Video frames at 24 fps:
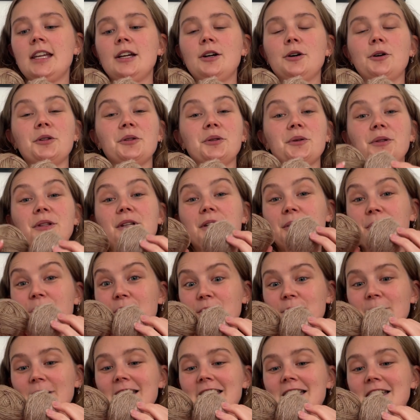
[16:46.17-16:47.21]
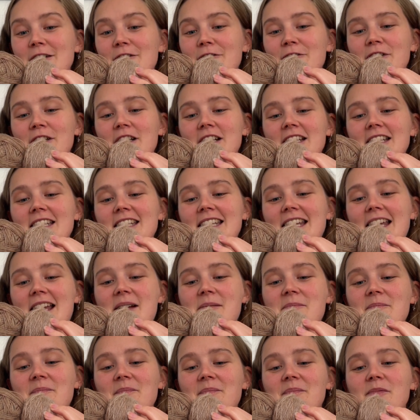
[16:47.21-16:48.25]
although they look quite different
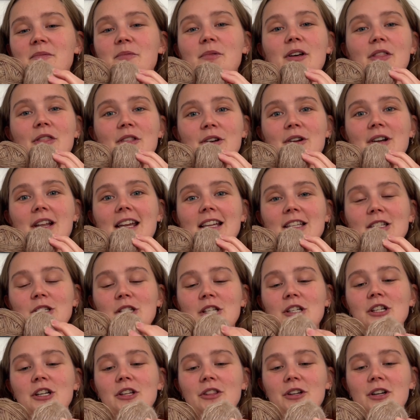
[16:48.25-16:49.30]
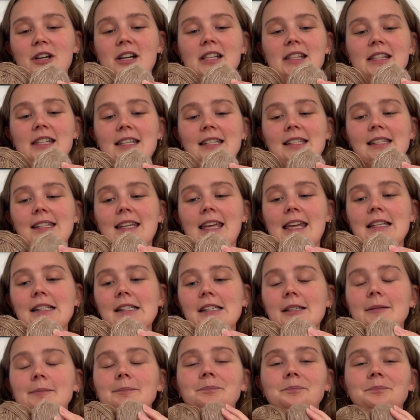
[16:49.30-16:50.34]
when they're next to each other in these skeins.